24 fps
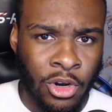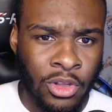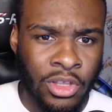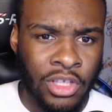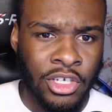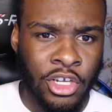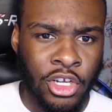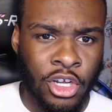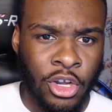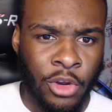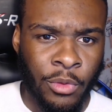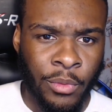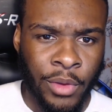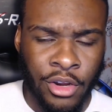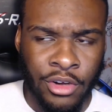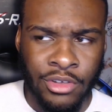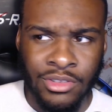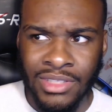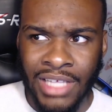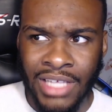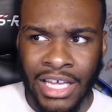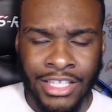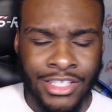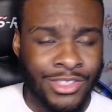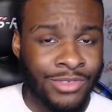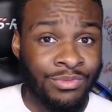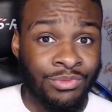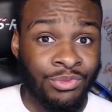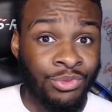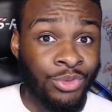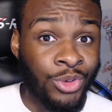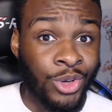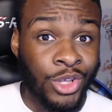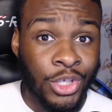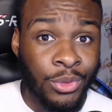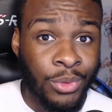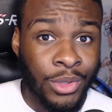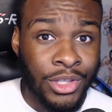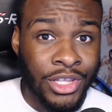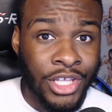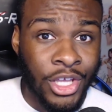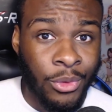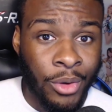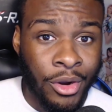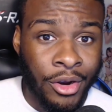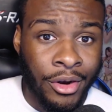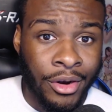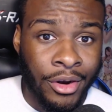early in their careers, that's really what
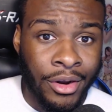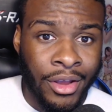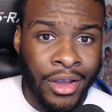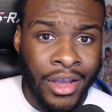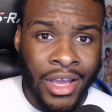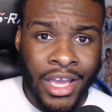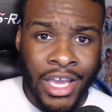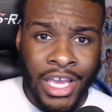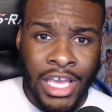they were.